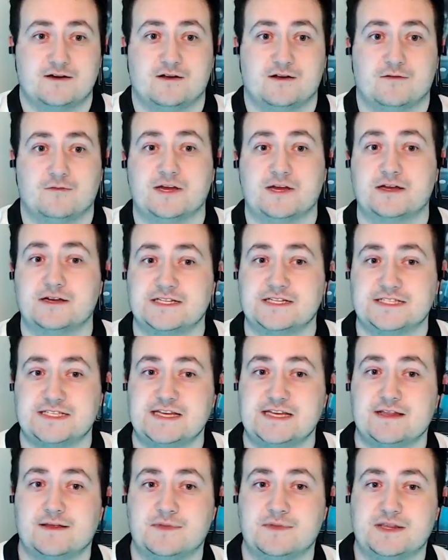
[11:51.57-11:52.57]
Are we gonna
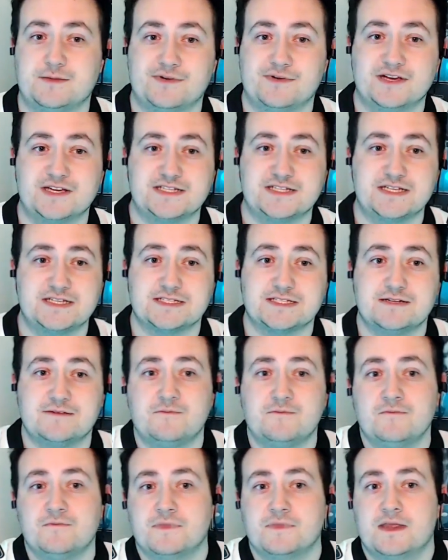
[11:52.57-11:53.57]
see them in the preseason?